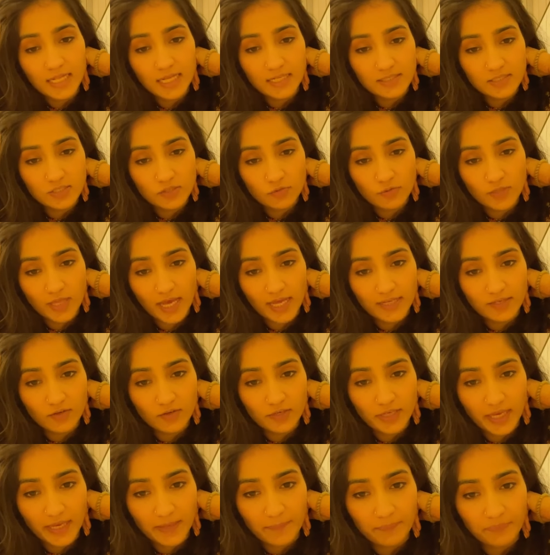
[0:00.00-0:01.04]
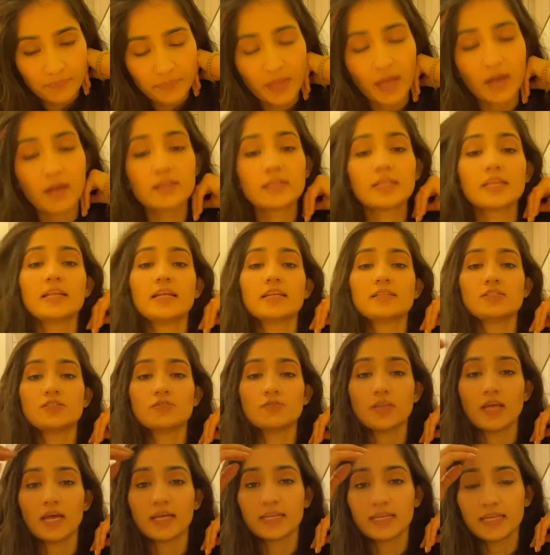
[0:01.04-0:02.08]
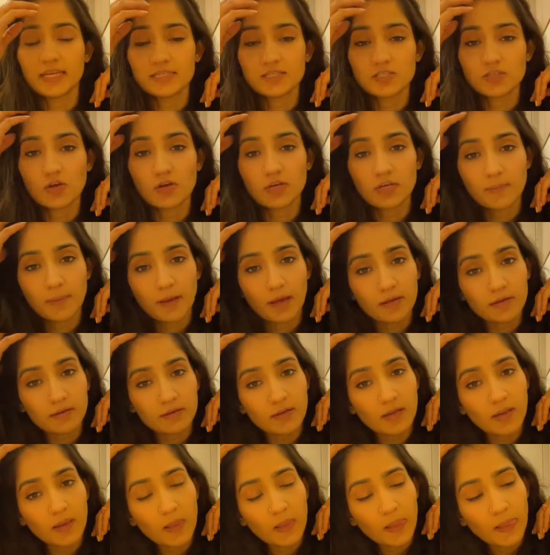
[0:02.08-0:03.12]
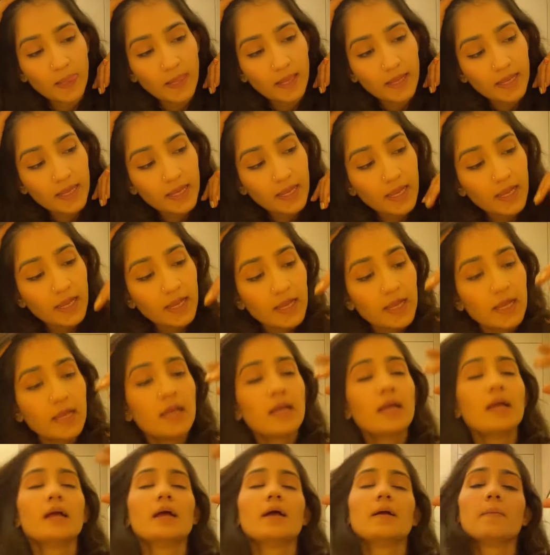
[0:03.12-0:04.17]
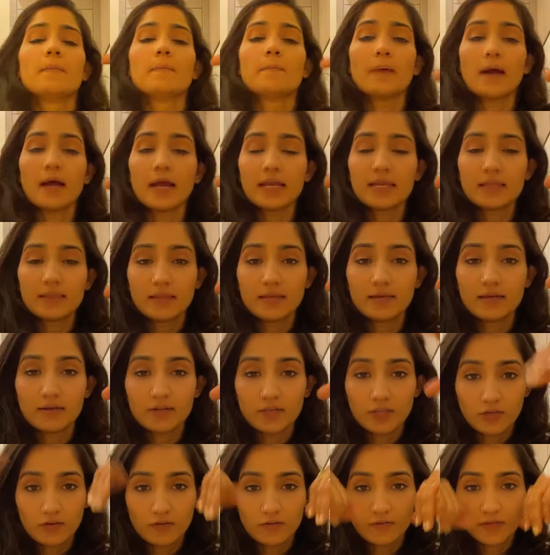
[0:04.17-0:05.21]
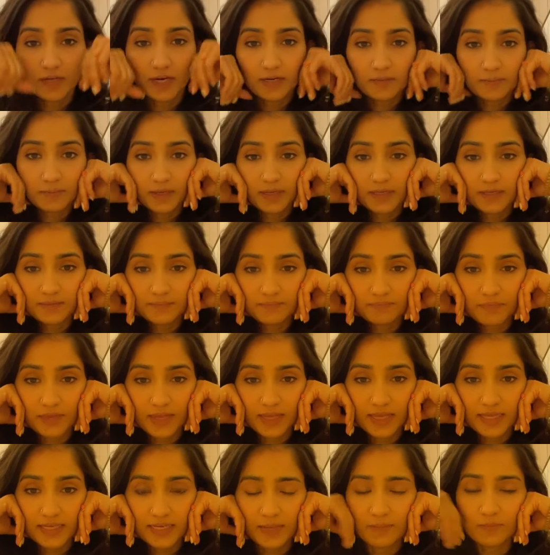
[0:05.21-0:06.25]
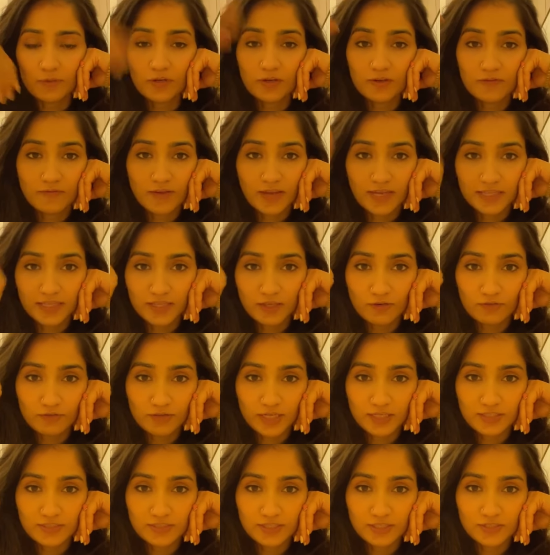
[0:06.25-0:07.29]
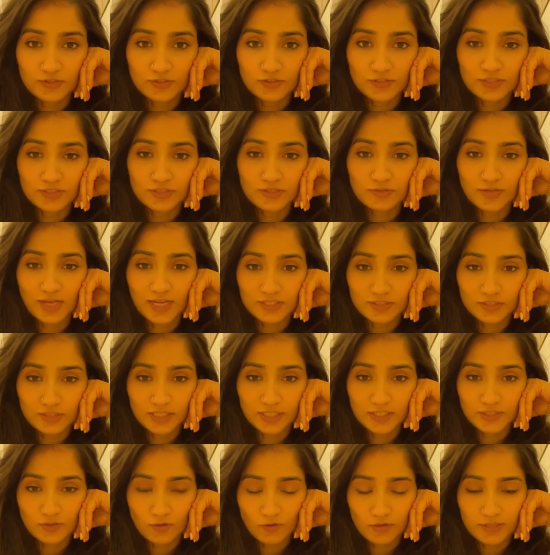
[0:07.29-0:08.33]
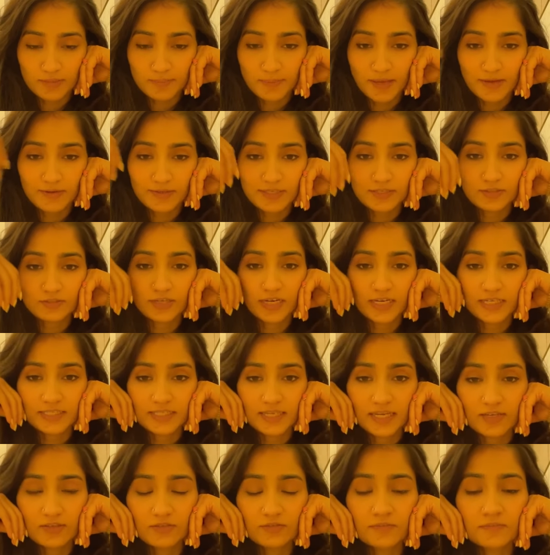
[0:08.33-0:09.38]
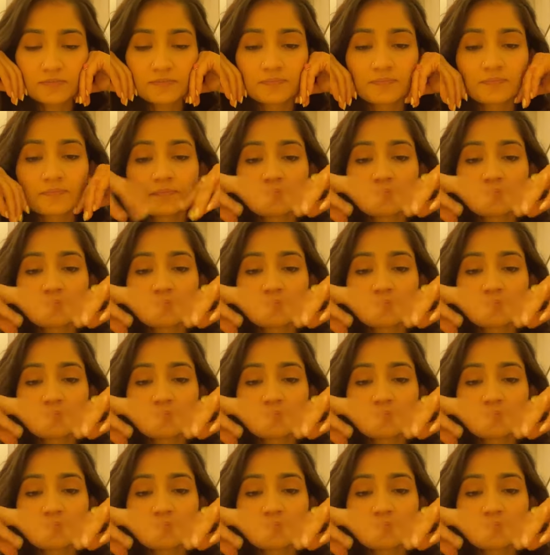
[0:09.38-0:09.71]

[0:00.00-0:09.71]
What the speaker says: Let's do that. Okay, Aarti, let's do that. Let's talk about my theory of karma, and I'm gonna find the orientation to actually talk about it right now.